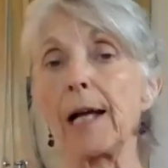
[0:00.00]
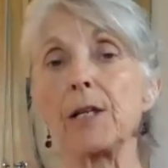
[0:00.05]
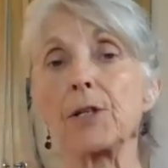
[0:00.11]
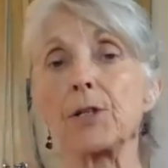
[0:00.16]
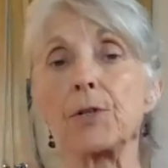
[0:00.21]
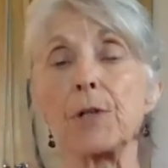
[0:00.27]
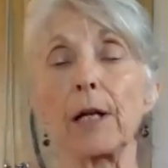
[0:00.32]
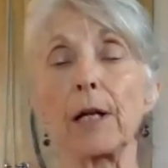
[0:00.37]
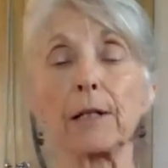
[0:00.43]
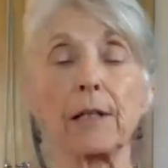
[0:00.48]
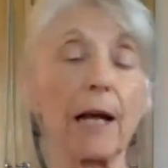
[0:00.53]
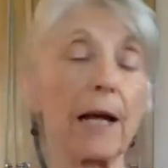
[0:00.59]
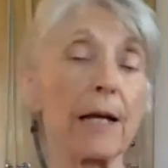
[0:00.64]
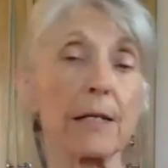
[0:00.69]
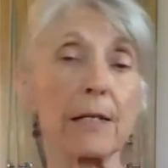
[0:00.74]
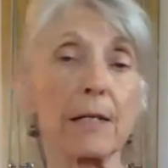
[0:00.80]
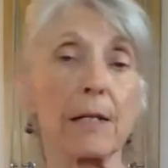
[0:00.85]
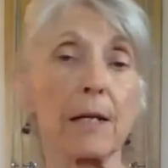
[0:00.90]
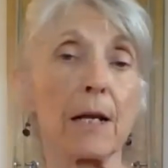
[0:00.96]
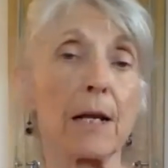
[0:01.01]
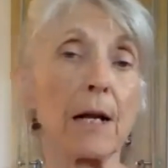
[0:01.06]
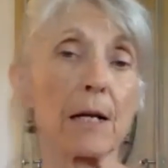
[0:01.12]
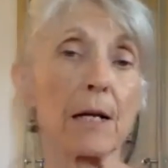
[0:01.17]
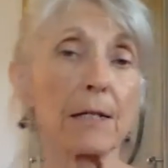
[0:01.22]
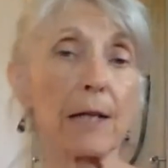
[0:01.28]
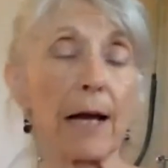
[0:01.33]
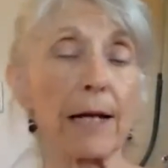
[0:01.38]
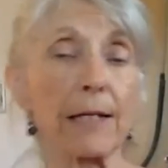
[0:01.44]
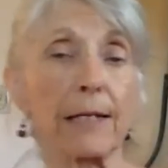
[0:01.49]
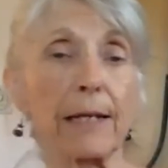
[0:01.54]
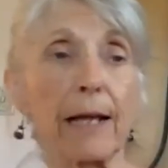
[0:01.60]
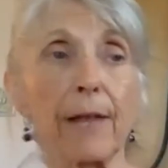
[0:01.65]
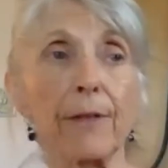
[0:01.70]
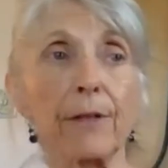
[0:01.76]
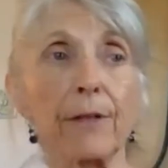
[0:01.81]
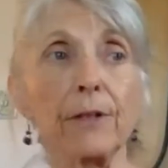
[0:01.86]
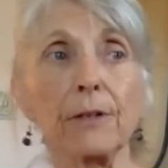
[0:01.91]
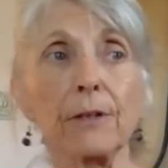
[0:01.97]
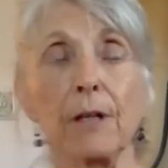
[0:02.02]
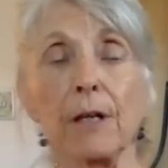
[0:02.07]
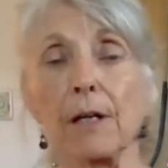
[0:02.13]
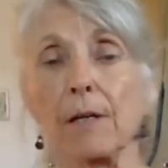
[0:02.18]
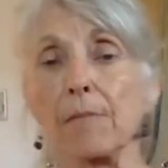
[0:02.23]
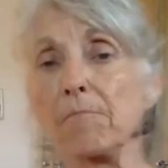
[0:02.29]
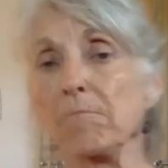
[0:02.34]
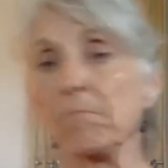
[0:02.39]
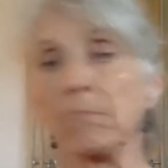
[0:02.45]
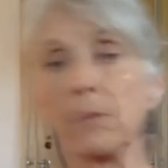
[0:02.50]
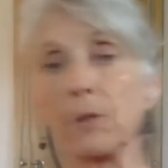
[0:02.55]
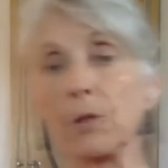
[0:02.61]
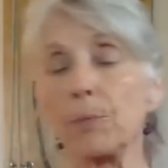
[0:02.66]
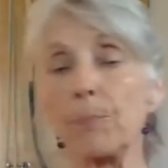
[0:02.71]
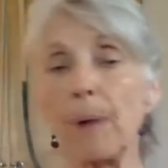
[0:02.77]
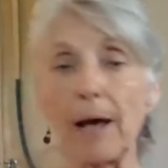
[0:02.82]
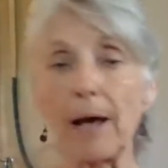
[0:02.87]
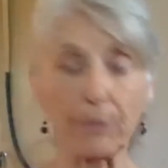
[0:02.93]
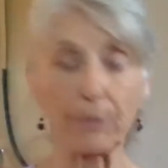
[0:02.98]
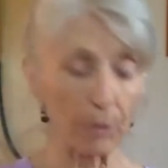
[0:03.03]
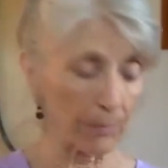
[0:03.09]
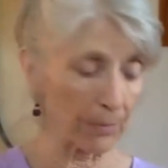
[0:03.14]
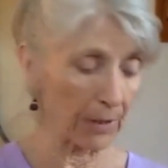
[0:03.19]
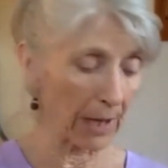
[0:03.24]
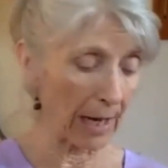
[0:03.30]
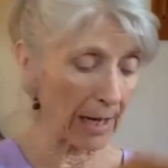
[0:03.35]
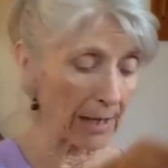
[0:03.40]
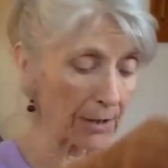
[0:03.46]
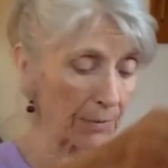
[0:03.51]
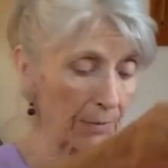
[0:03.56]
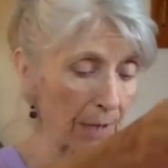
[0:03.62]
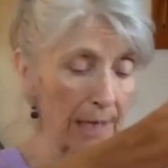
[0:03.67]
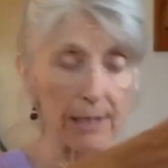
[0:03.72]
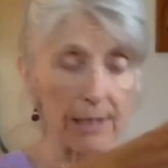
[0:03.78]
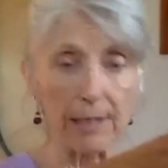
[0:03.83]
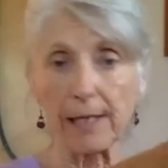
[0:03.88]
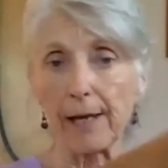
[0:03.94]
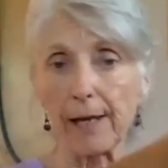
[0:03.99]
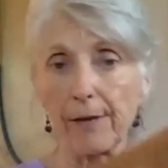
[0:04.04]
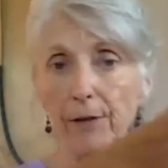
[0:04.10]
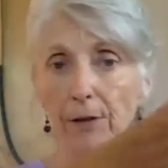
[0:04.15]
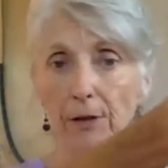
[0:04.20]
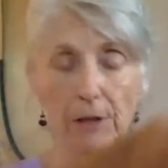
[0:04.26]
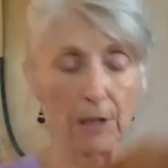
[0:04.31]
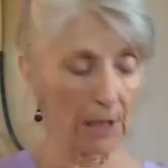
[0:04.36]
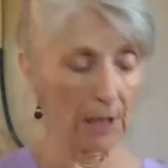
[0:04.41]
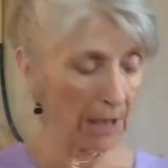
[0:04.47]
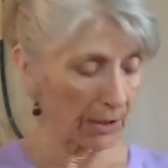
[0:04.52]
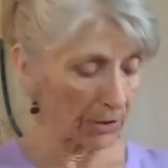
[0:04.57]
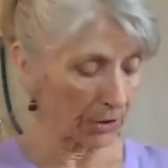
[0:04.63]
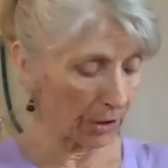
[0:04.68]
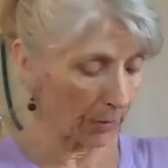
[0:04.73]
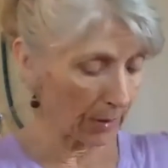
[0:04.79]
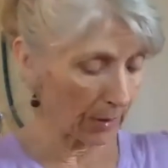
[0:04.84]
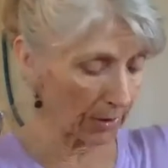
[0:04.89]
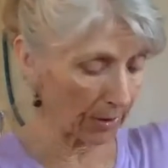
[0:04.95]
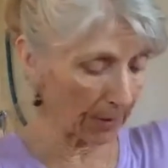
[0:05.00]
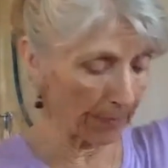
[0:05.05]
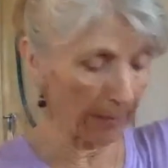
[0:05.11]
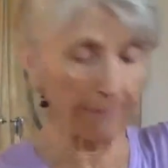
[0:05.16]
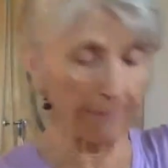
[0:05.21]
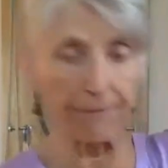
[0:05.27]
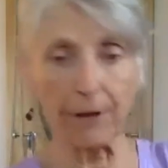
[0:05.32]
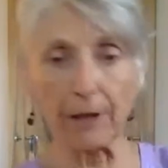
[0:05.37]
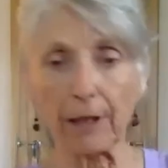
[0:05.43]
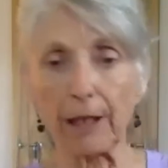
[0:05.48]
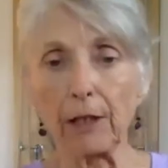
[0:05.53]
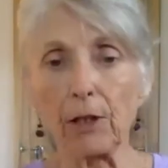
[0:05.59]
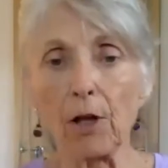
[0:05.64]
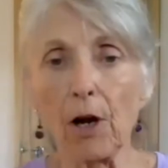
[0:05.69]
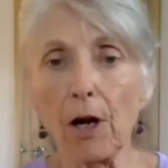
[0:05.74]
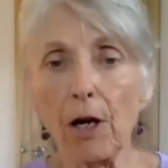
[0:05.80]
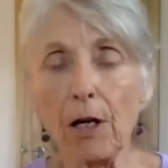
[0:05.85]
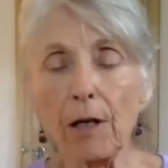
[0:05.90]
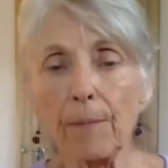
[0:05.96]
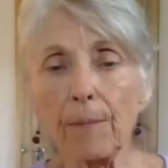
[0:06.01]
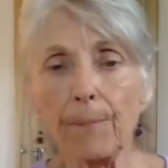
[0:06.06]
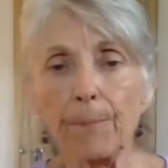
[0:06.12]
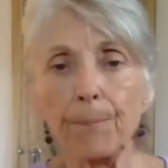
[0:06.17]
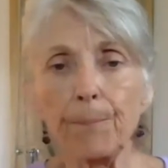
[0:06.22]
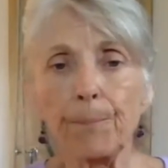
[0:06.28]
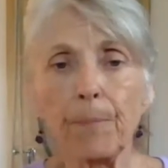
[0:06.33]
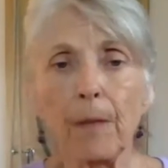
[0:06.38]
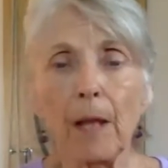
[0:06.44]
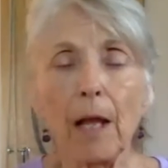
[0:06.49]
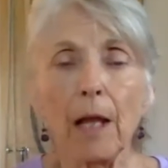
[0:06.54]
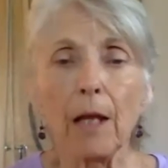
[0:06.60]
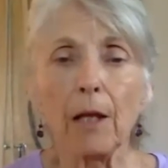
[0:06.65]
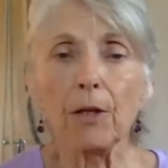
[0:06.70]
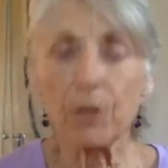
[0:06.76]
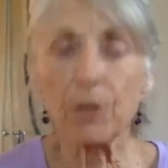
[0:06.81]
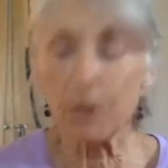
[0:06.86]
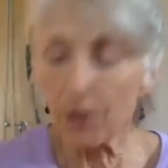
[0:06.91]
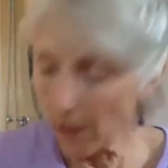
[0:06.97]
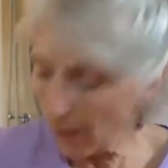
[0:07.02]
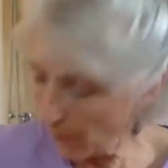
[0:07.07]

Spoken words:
neckties tied together, two bathrobe ties tied together. So you want something fairly long. You start